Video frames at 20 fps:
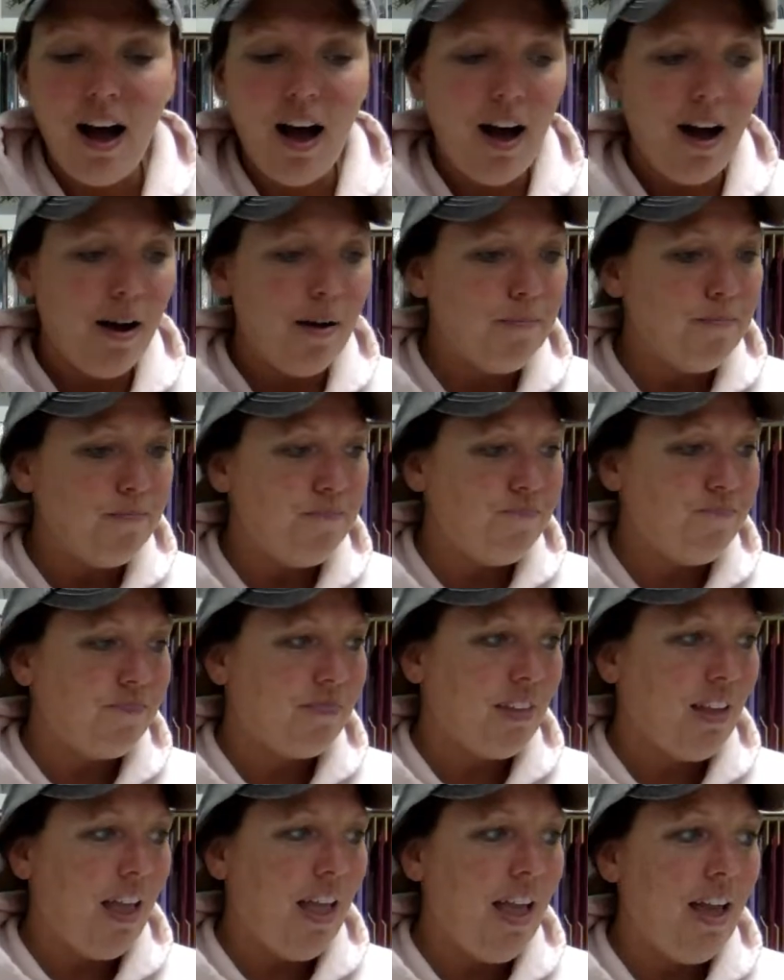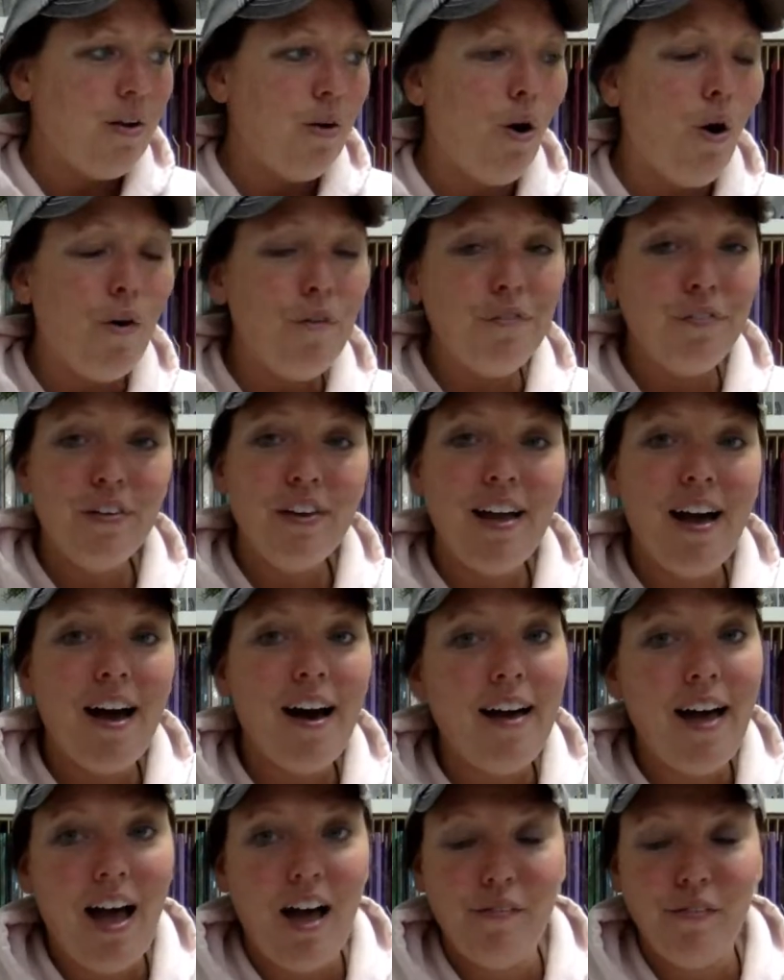um, and hopefully
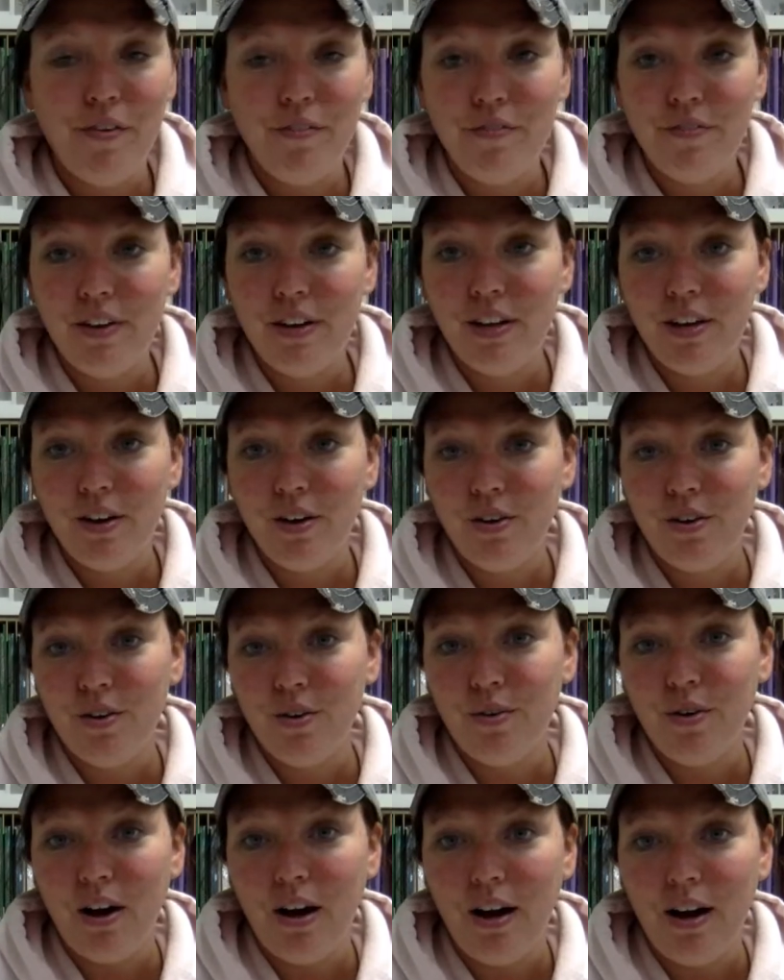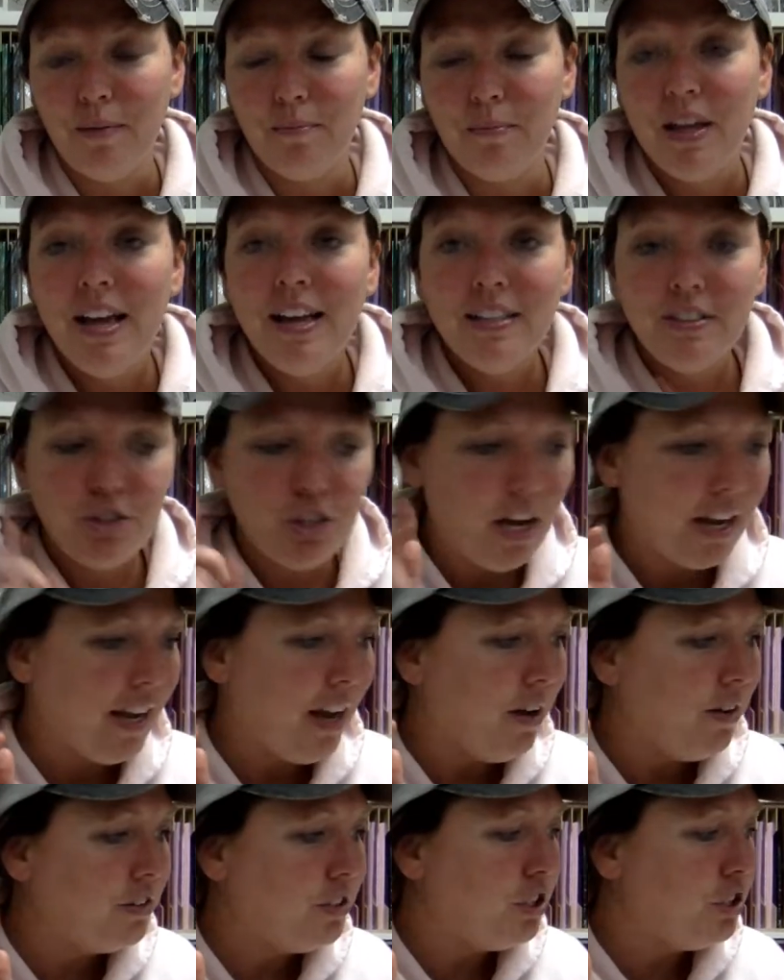I'll have a video um, check
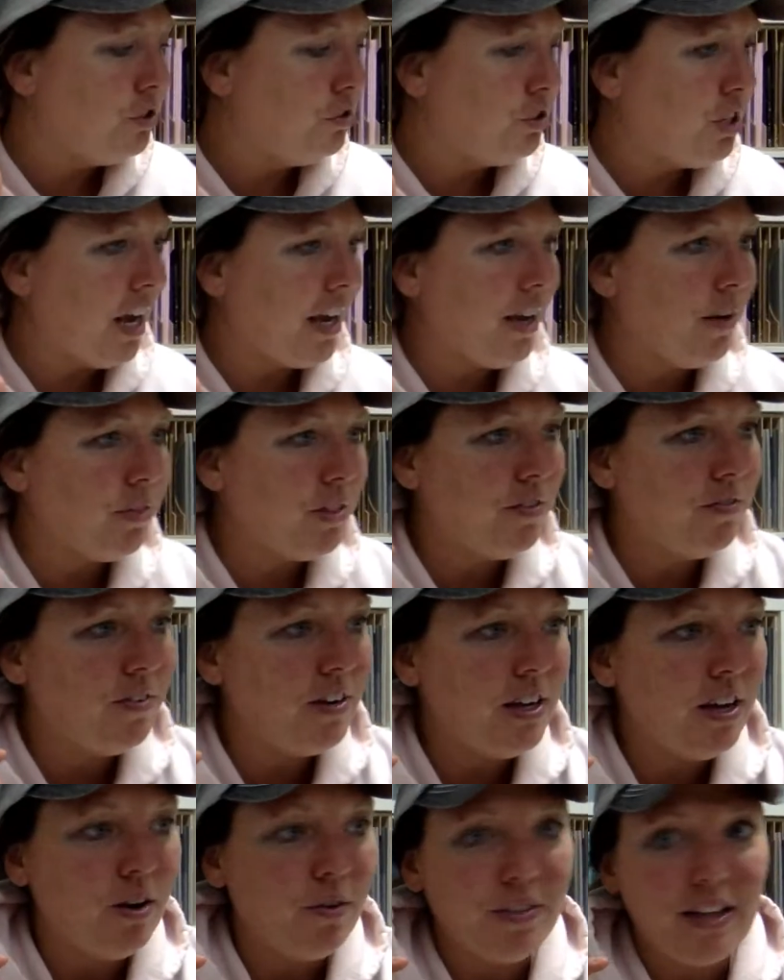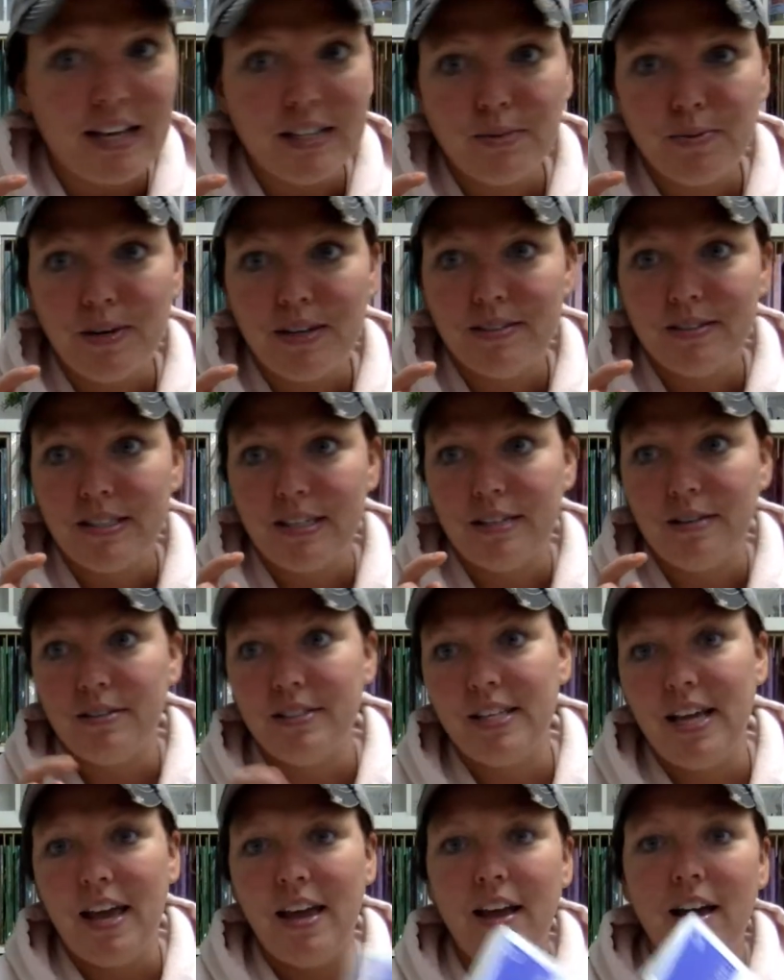out did you check out the video that's what I was gonna
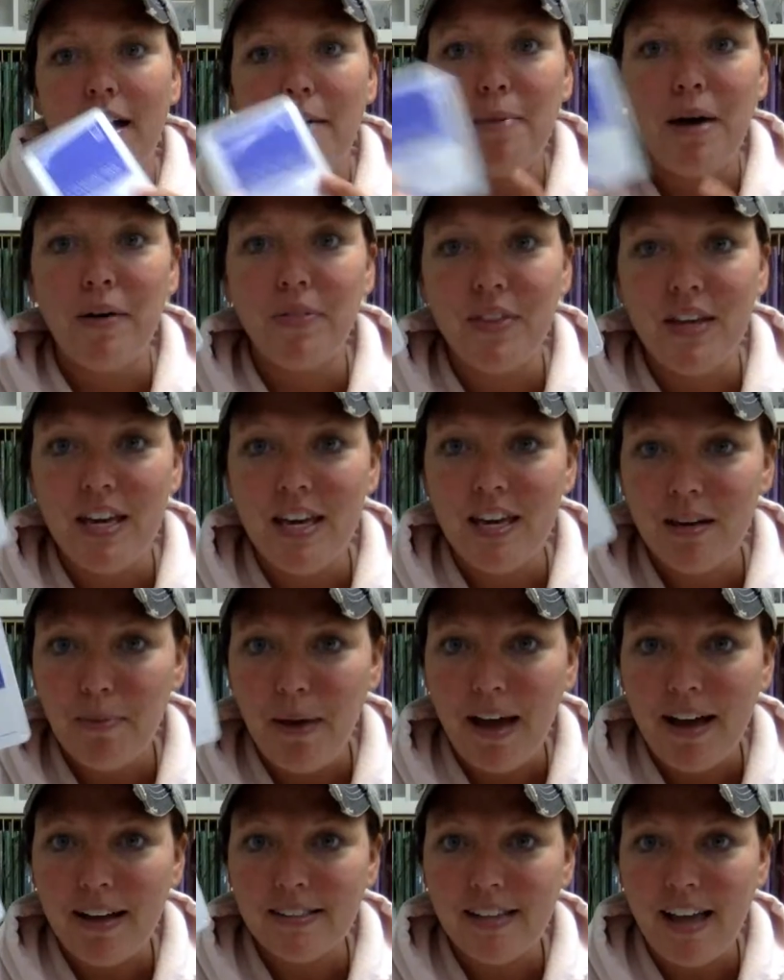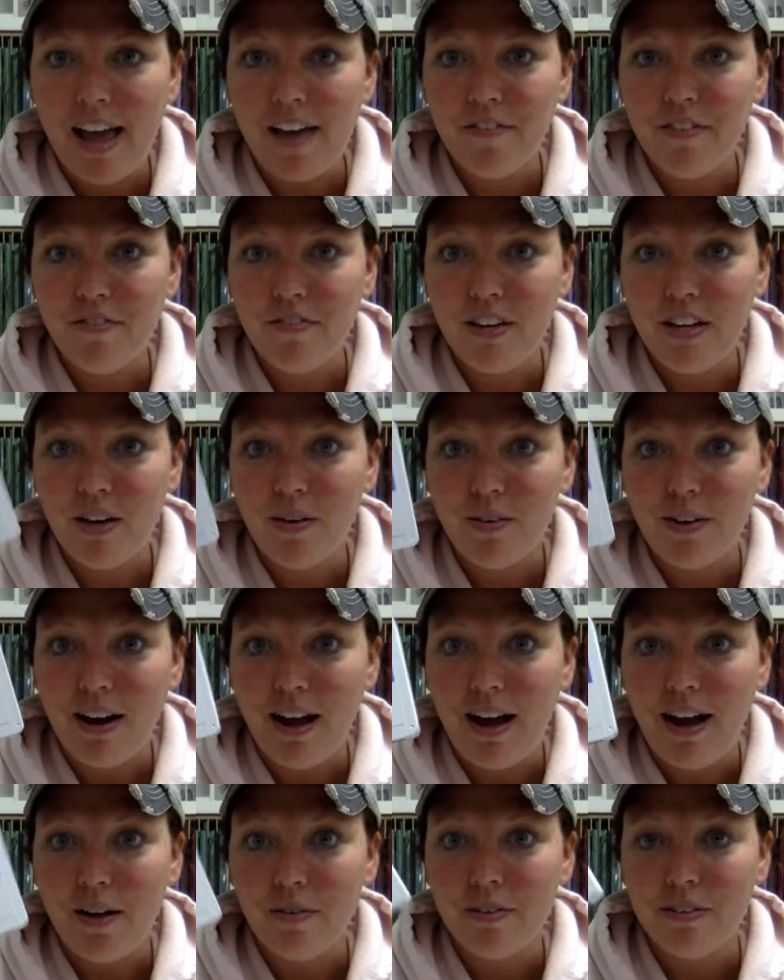say about the ink pads I have a video on
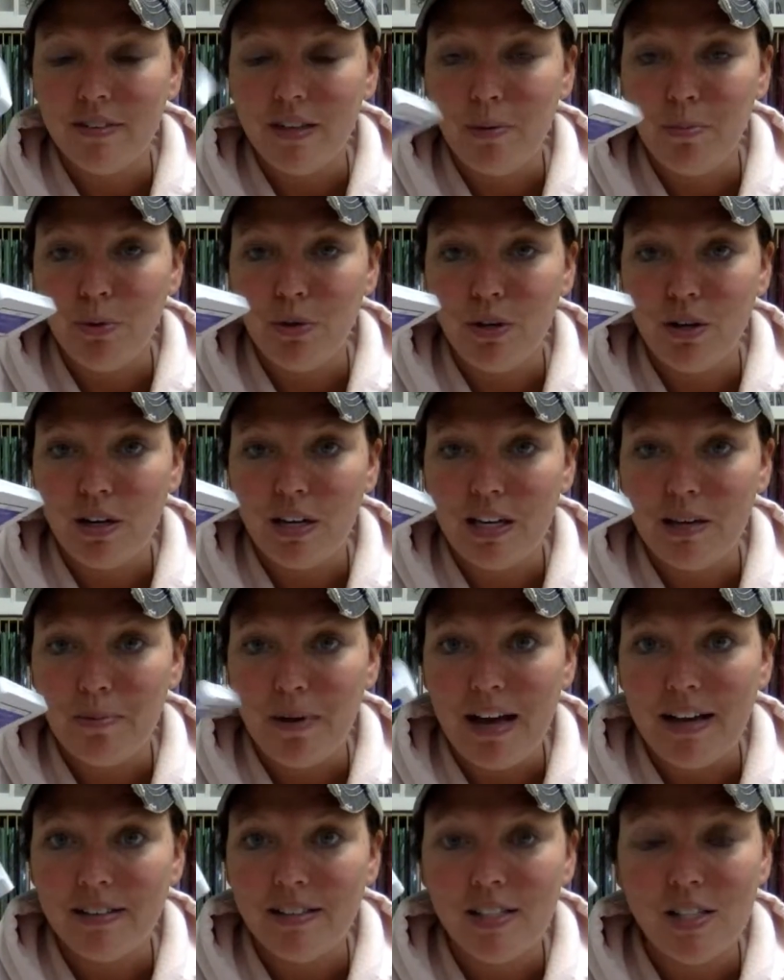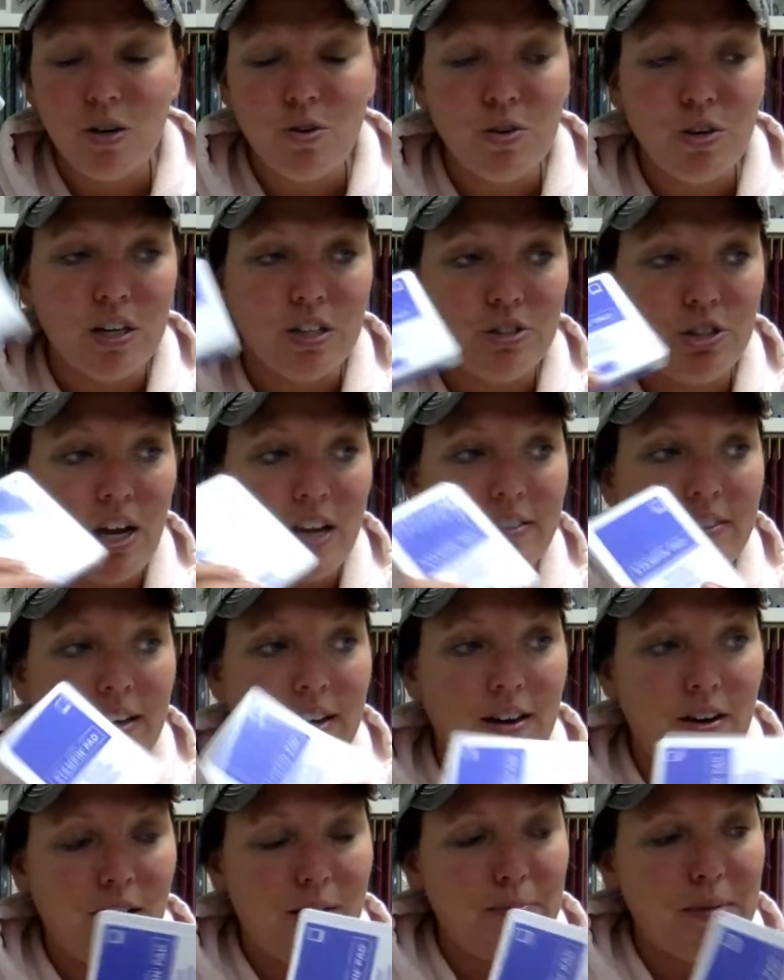how to label your ink pads so you can check
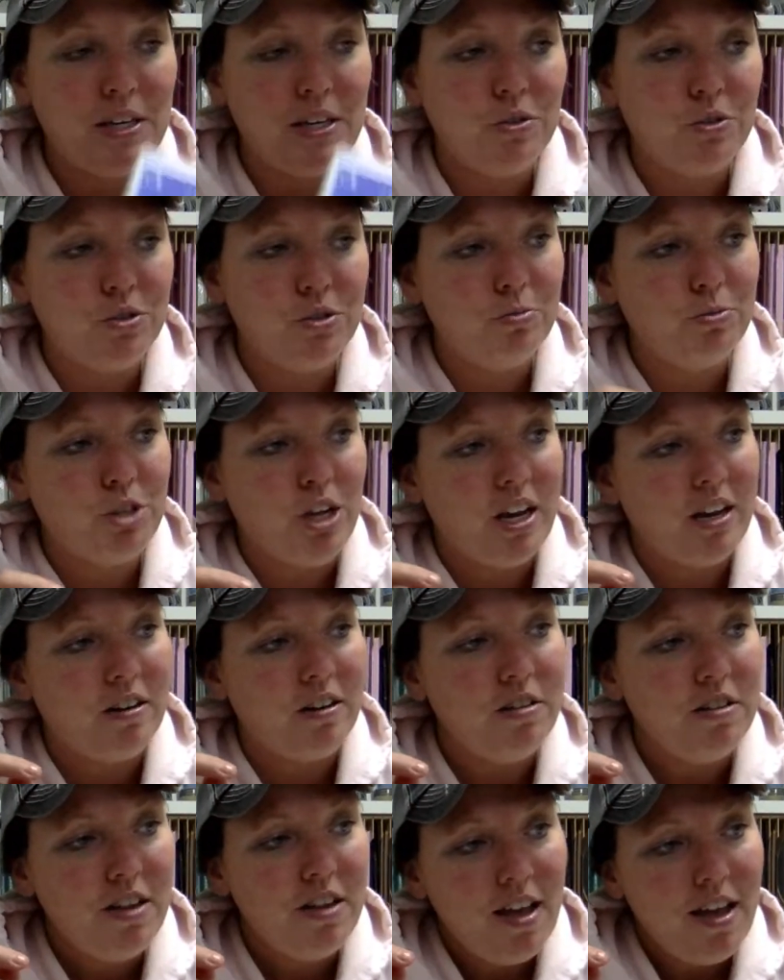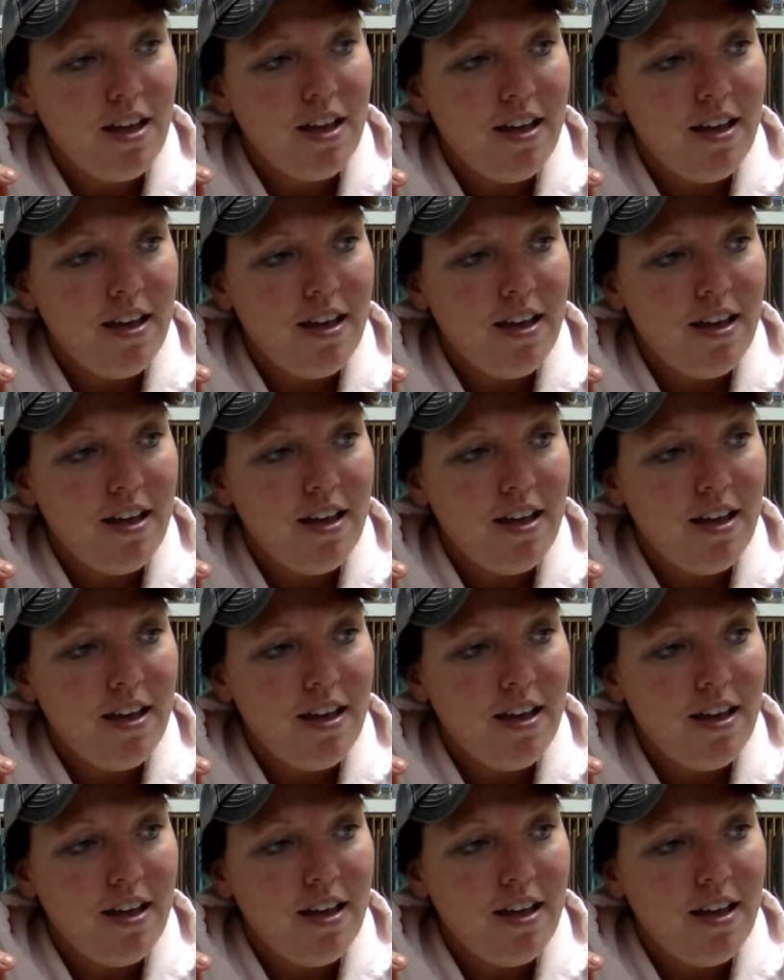that out on my YouTube channel